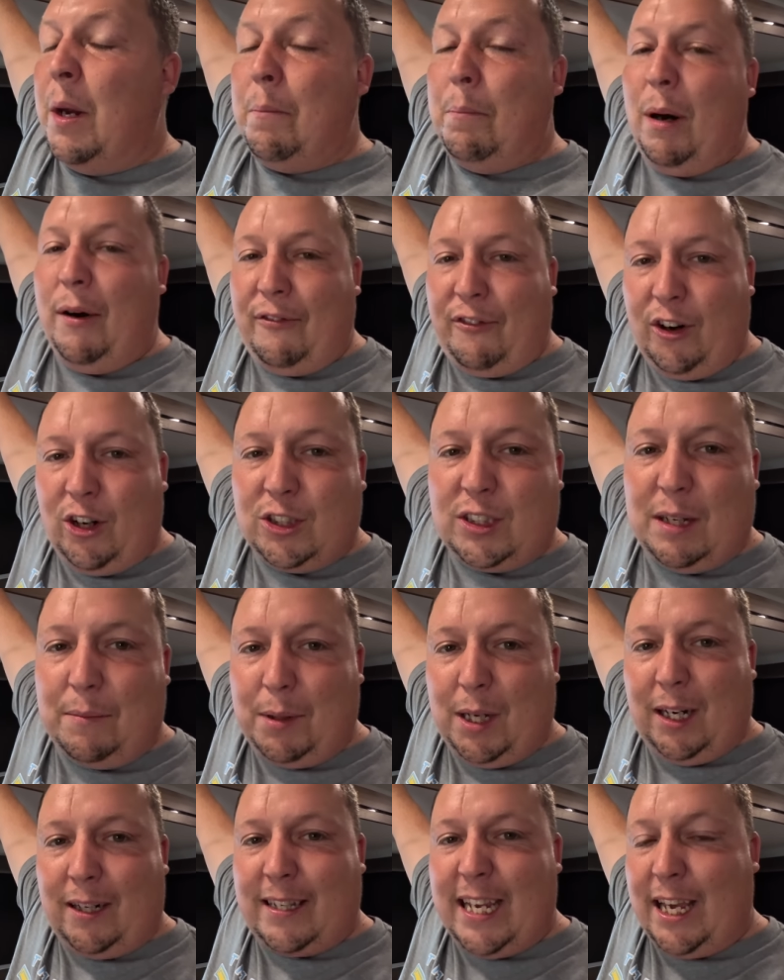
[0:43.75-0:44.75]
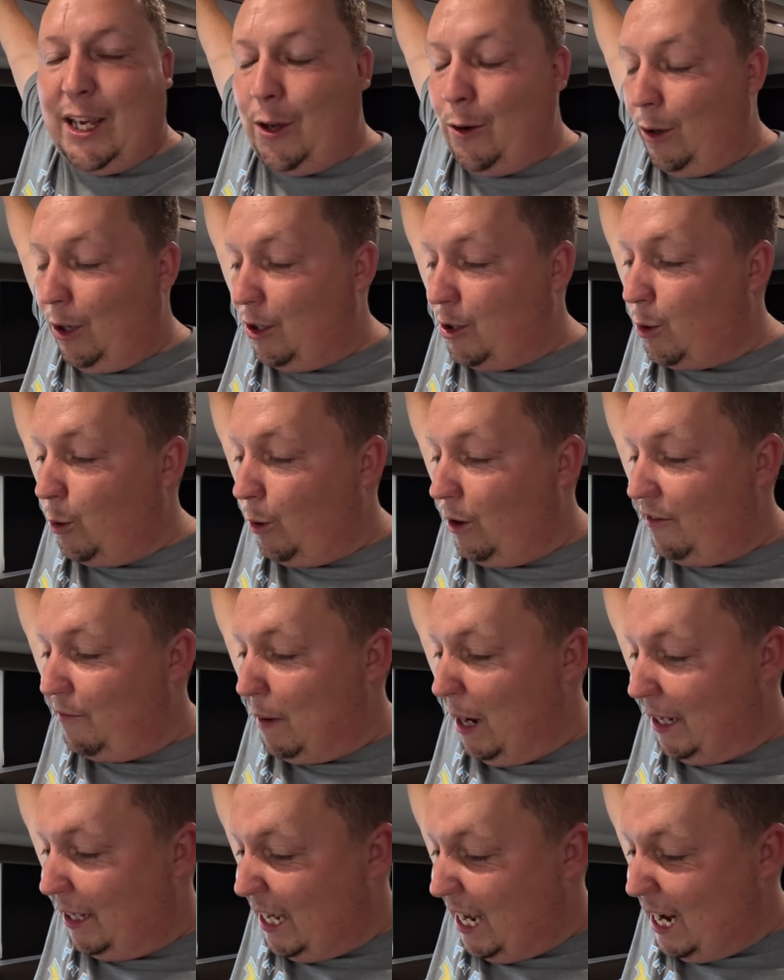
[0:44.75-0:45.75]
but first I'm gonna take you on a tour of
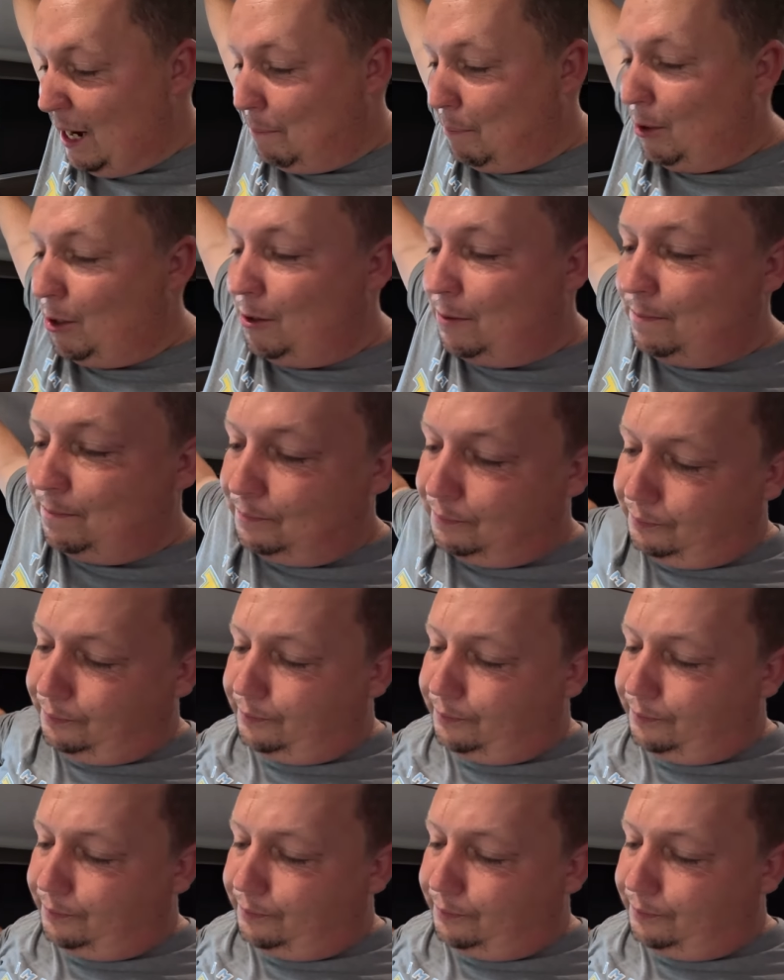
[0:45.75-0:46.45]
my camper.